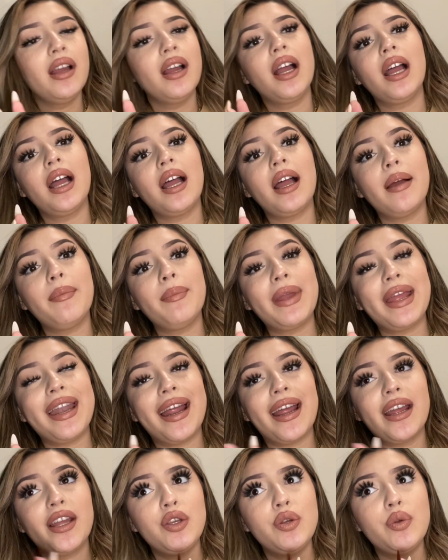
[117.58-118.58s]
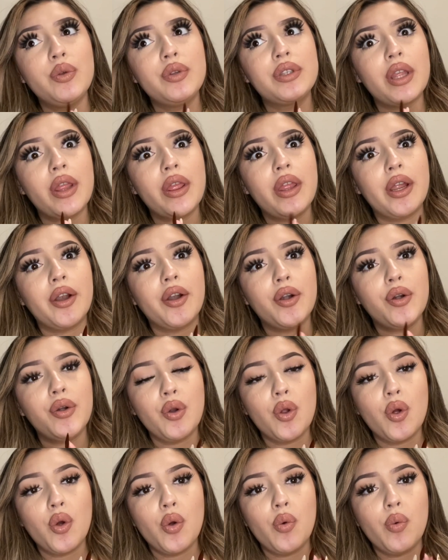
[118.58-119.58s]
and I use their
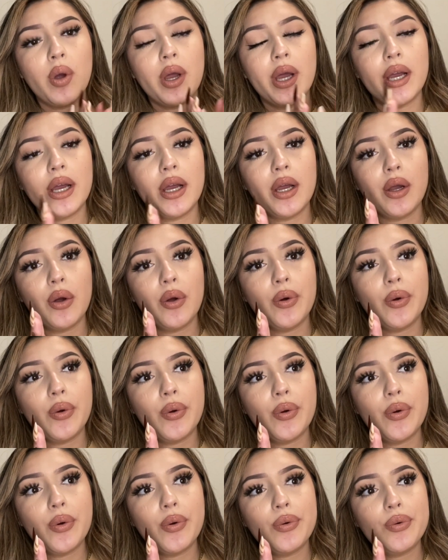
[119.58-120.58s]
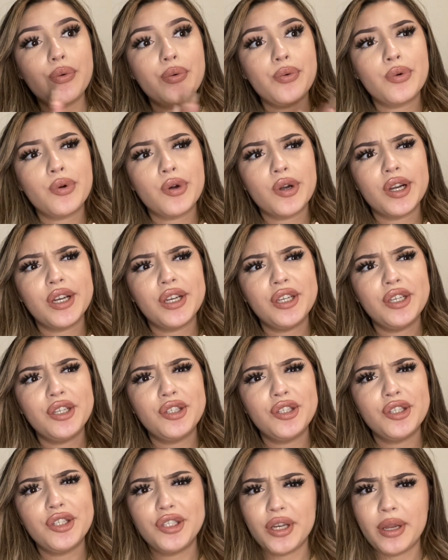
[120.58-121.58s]
No
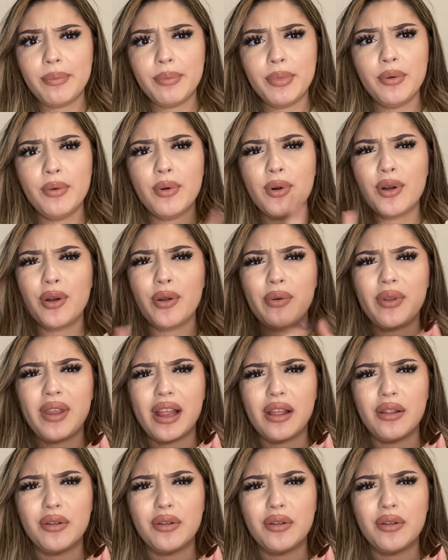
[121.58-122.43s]
Orange shampoo or No Yellow